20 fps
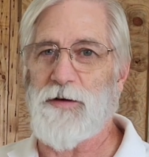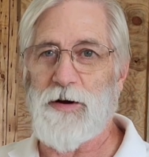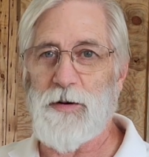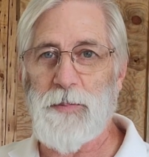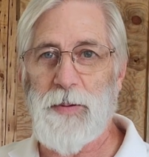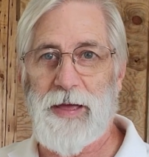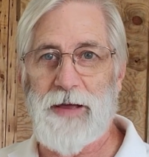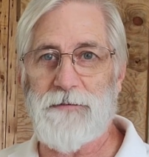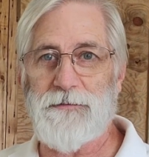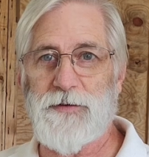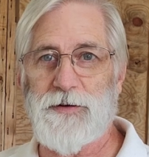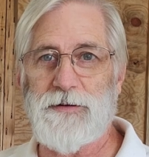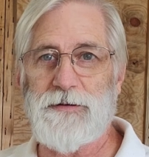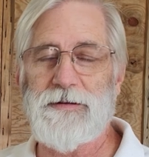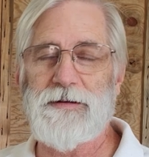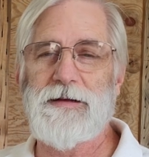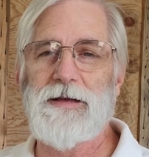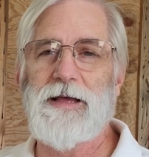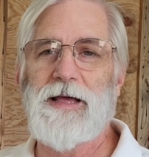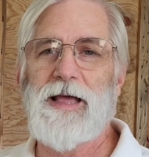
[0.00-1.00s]
painful.
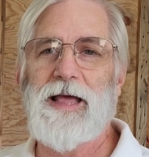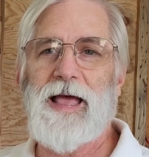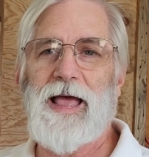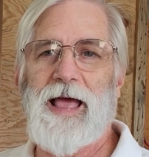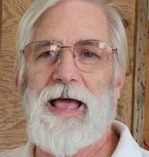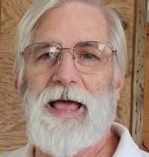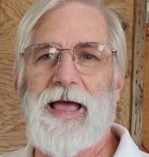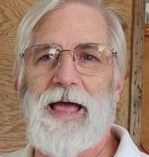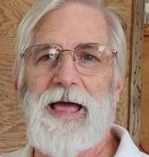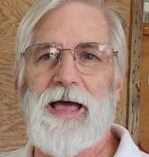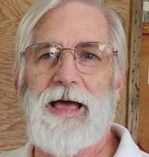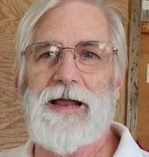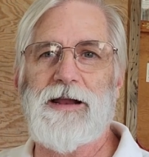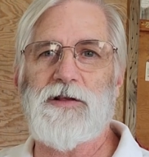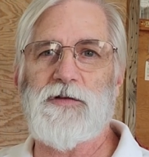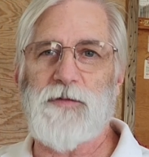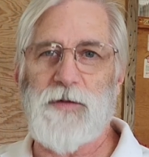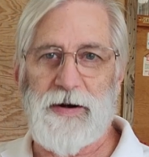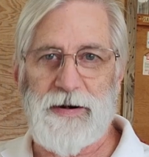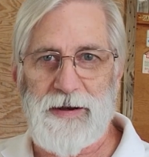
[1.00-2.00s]
And
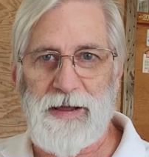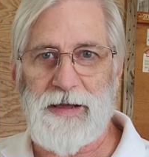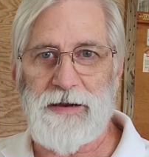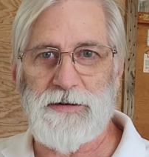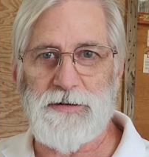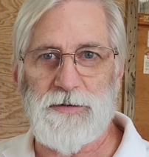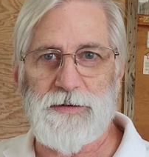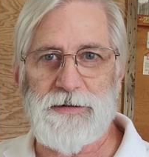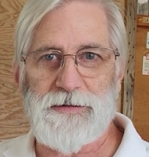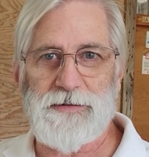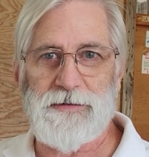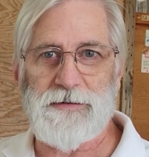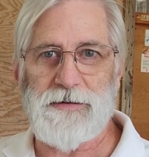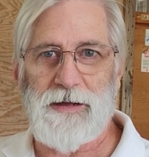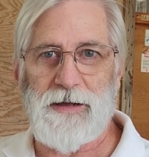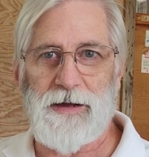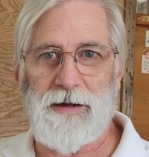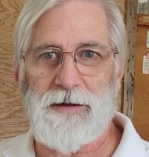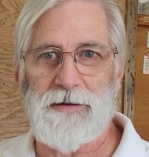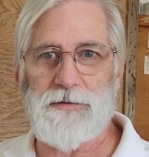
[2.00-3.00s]
it's very dangerous,
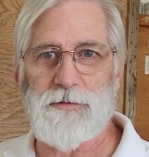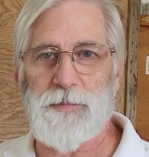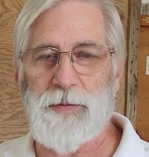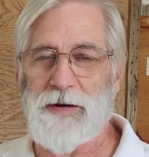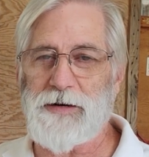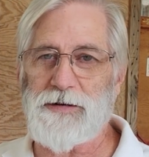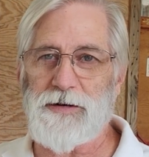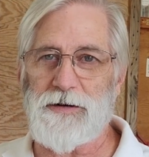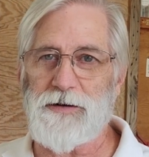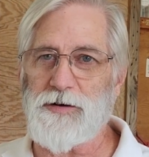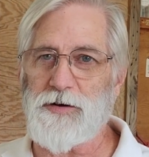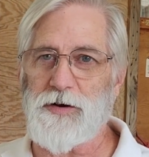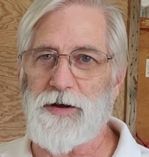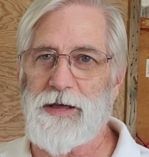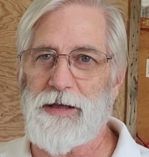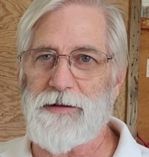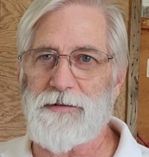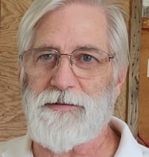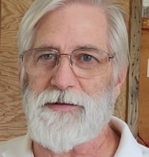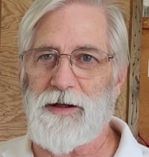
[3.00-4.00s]
especially you could
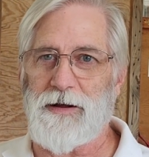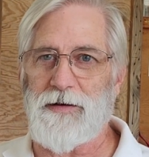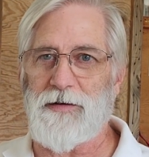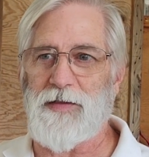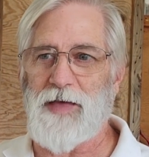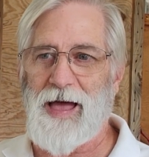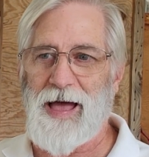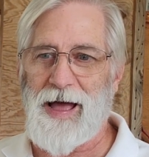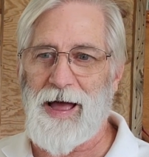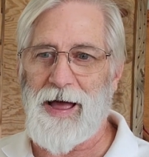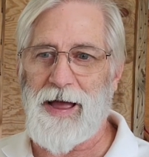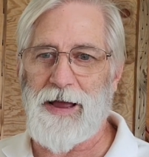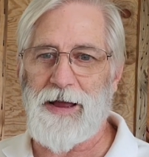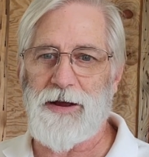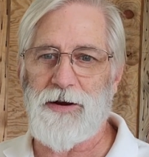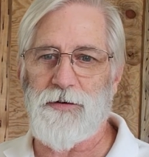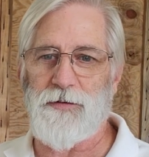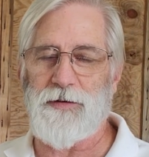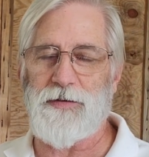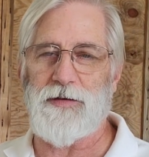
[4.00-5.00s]
get stung in the eye
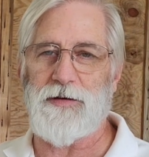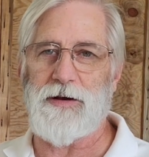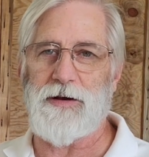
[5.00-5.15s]
or in the